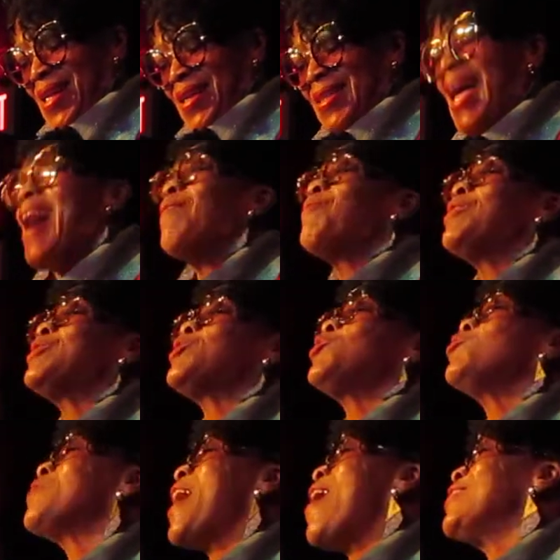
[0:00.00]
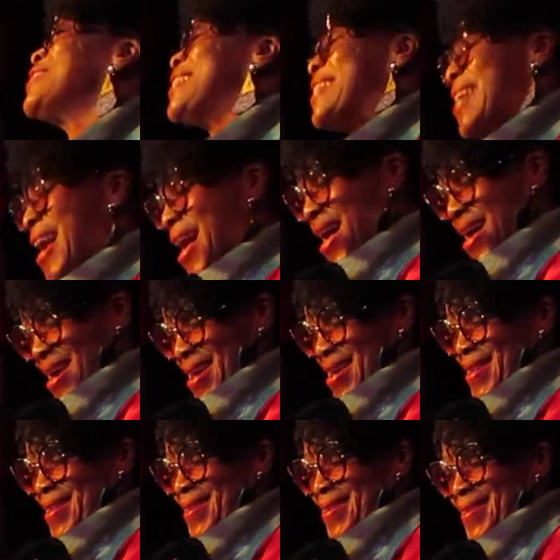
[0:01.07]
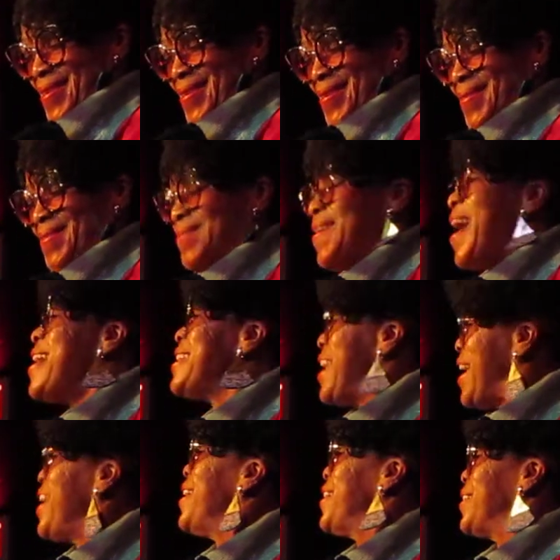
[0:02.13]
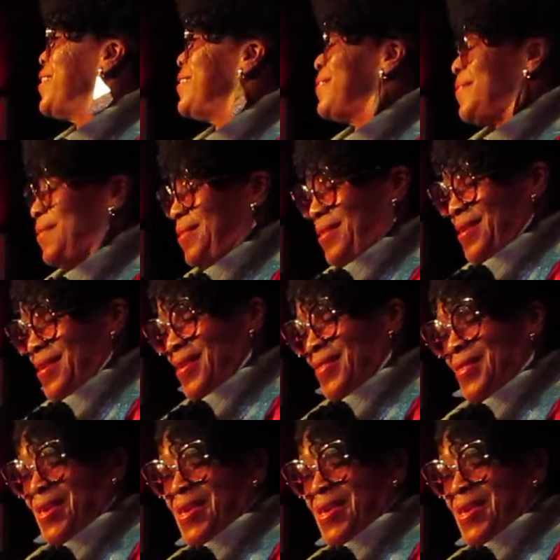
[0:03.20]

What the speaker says: That was 2009, right here, the